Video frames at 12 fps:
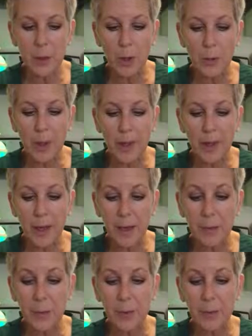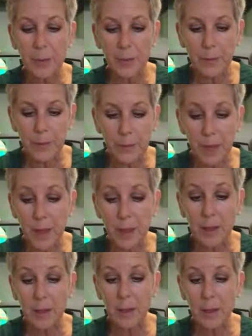whereby they have been
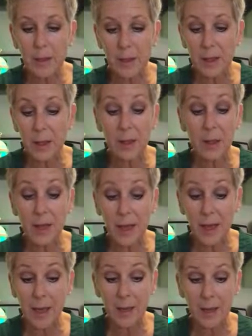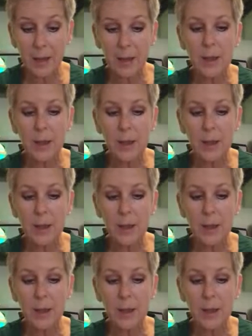made thee glad."